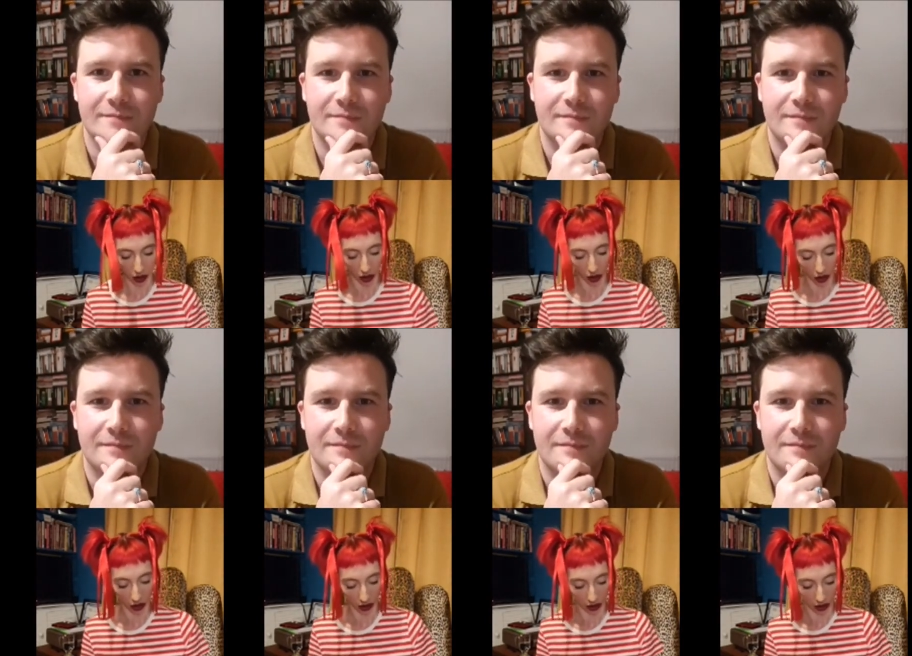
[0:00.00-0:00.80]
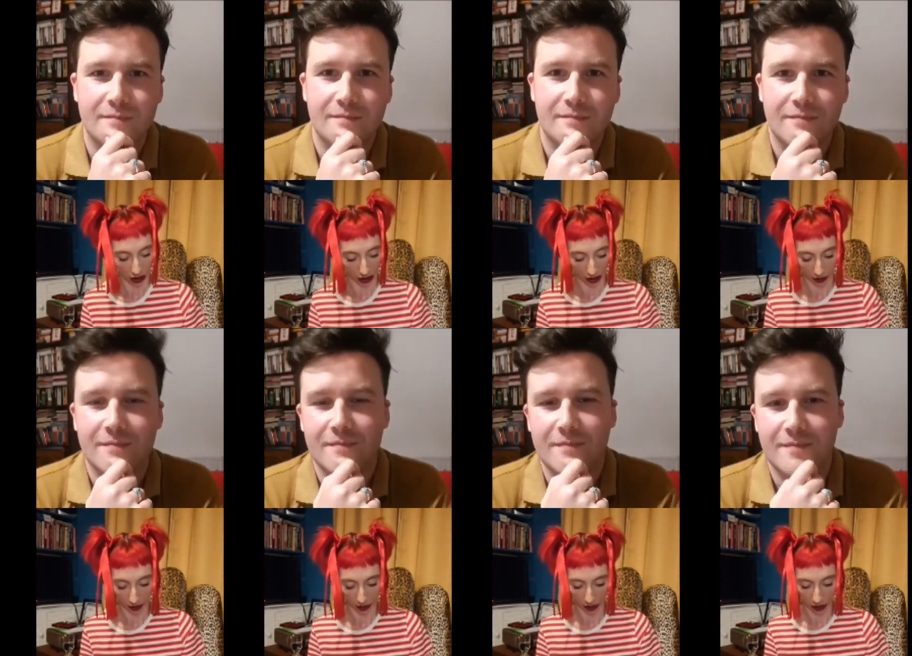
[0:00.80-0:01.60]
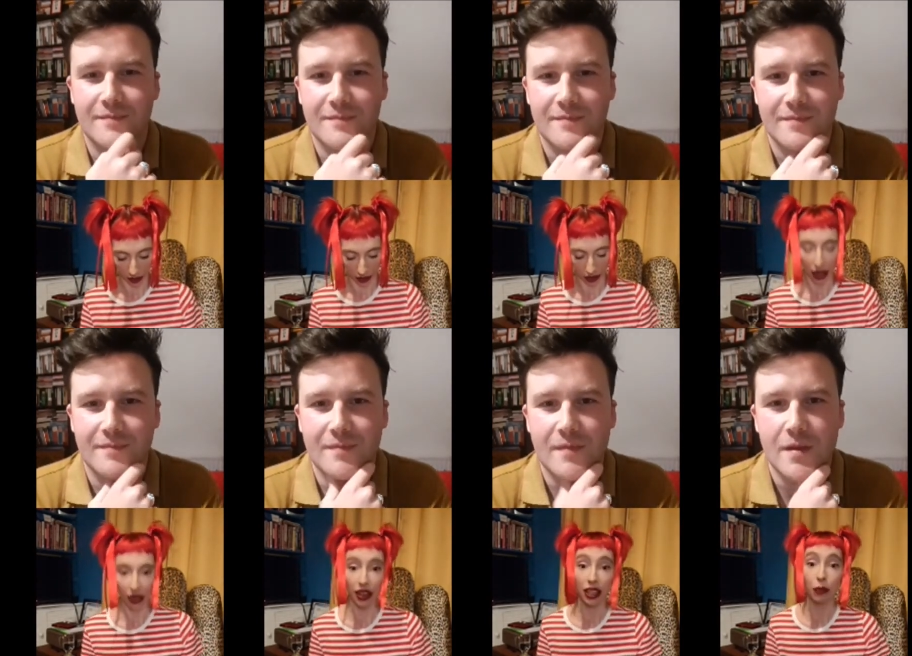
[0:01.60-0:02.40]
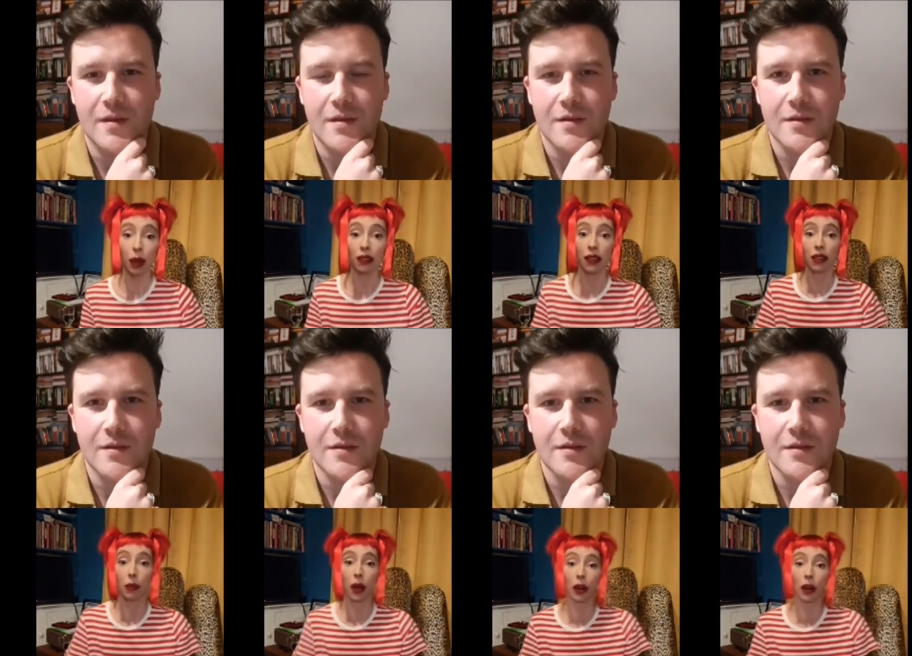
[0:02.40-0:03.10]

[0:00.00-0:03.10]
Speaker 1: Let's see. It says, this is my favourite poem in the